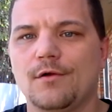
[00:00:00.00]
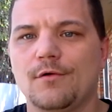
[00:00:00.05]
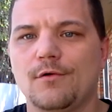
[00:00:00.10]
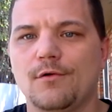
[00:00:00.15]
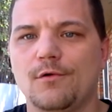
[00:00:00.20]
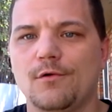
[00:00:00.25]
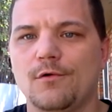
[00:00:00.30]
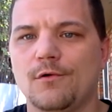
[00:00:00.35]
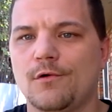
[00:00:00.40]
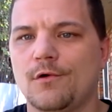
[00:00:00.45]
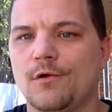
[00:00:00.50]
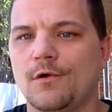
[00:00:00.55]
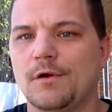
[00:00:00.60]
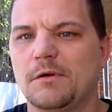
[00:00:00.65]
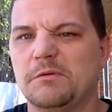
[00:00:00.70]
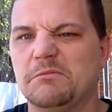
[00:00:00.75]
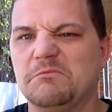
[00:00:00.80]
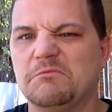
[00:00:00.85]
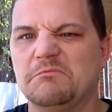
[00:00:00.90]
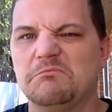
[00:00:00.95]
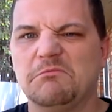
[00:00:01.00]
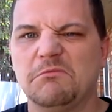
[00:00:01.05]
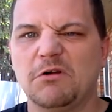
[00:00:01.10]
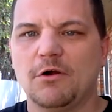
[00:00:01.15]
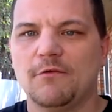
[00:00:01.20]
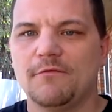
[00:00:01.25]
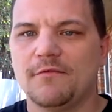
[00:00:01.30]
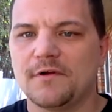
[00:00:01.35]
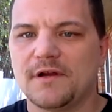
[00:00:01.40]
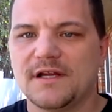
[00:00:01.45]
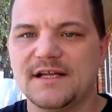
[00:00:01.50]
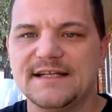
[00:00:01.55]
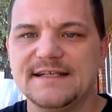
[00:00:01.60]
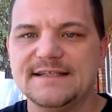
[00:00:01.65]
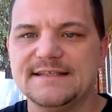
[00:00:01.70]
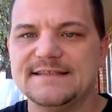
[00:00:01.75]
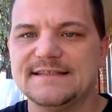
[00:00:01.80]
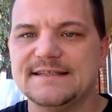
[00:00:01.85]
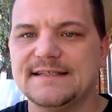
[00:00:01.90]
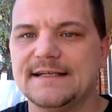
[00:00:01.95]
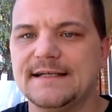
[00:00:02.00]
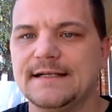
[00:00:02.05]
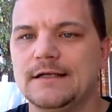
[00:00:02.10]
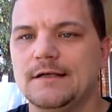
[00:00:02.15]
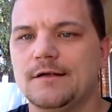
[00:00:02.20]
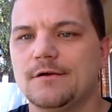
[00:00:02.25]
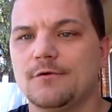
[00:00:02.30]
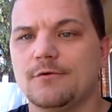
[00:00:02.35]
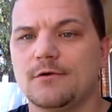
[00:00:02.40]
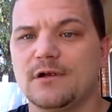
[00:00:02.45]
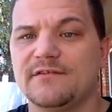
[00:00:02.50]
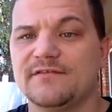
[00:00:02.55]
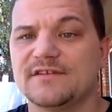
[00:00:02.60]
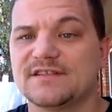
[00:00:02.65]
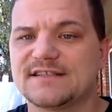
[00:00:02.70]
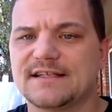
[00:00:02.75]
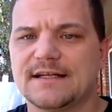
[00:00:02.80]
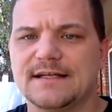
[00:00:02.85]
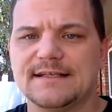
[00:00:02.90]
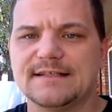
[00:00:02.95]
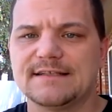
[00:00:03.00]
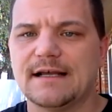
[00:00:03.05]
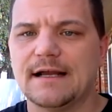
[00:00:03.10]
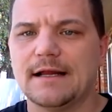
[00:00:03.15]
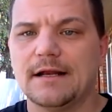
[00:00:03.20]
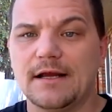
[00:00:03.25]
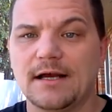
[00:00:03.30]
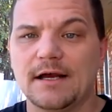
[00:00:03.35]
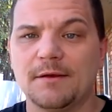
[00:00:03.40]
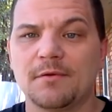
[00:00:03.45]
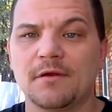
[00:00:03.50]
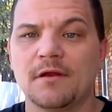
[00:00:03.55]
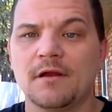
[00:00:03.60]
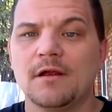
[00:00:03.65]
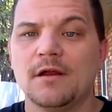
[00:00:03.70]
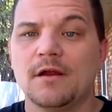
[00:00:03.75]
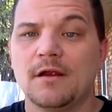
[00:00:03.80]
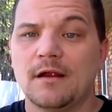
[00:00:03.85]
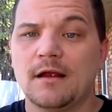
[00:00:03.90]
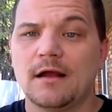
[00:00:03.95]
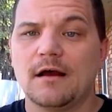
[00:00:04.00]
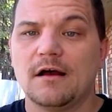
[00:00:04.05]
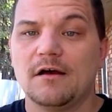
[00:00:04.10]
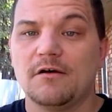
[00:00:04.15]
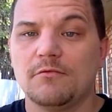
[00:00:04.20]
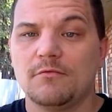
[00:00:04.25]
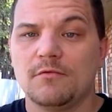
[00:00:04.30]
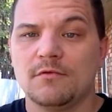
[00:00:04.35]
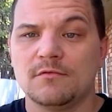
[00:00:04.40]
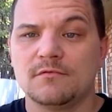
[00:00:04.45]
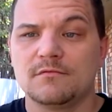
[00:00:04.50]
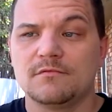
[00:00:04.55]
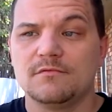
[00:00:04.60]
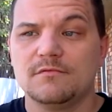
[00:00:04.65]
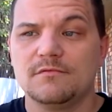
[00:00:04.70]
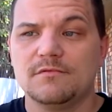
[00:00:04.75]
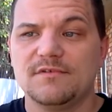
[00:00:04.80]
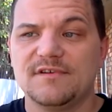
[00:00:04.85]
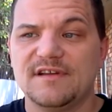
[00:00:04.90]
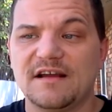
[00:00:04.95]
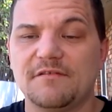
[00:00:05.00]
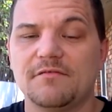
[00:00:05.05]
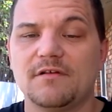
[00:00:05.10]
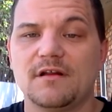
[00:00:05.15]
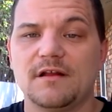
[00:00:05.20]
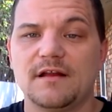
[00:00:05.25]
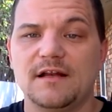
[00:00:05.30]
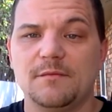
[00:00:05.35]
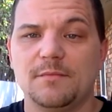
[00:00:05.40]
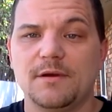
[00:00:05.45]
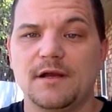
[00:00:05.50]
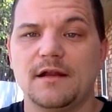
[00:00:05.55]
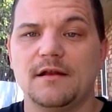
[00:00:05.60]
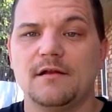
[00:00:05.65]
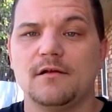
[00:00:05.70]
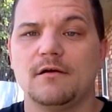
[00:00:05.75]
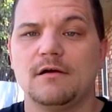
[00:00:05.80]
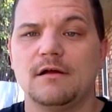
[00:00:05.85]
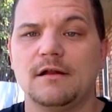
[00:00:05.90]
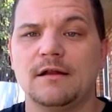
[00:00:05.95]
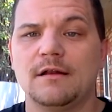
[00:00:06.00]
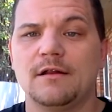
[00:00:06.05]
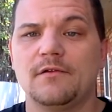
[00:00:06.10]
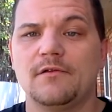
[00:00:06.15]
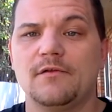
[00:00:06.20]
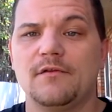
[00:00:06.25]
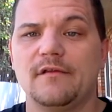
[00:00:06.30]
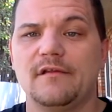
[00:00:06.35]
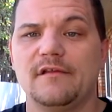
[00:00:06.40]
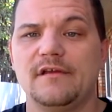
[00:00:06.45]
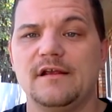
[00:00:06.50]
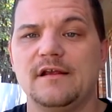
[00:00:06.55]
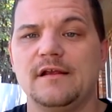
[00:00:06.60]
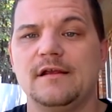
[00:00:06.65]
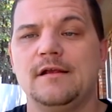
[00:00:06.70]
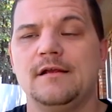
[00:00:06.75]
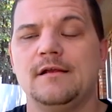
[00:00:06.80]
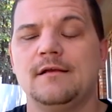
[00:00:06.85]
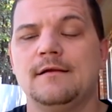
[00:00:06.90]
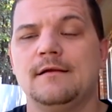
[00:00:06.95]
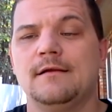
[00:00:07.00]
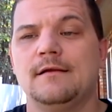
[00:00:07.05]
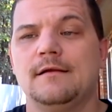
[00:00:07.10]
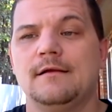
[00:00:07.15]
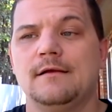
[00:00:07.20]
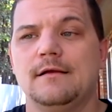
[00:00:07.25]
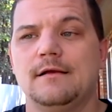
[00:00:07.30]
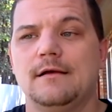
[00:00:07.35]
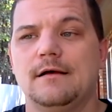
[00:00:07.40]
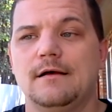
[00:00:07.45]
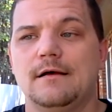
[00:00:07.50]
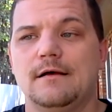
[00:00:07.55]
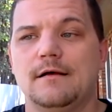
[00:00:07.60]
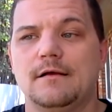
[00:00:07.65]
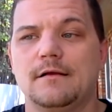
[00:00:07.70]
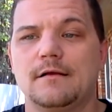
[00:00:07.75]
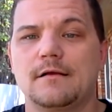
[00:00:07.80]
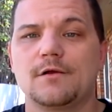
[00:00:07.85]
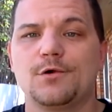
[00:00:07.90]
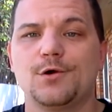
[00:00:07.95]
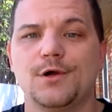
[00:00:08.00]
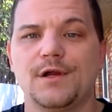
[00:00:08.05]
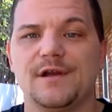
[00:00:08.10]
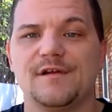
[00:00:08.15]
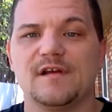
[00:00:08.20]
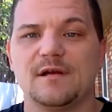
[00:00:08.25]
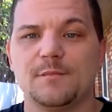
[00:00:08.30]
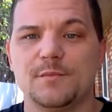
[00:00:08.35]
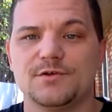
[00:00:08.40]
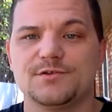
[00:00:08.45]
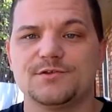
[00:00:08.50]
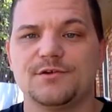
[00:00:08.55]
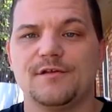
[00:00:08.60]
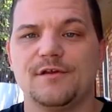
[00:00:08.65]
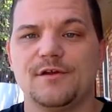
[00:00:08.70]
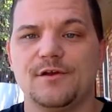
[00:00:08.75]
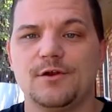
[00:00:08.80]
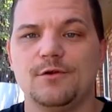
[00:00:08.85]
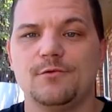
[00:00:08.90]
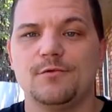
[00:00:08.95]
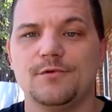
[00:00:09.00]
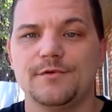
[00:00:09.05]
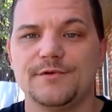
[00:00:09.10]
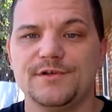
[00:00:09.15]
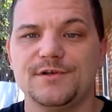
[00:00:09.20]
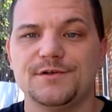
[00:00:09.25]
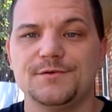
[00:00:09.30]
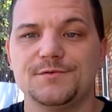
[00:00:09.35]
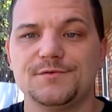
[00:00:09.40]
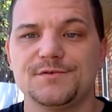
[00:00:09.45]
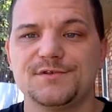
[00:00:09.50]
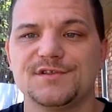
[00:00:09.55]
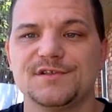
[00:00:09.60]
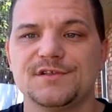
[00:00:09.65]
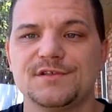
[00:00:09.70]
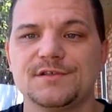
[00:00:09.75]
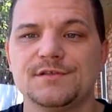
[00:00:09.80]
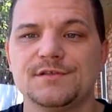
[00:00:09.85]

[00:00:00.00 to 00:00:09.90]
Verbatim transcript: or over easy or even sunny side up, uh, will definitely depend on the uh, cooking temperature that you will use.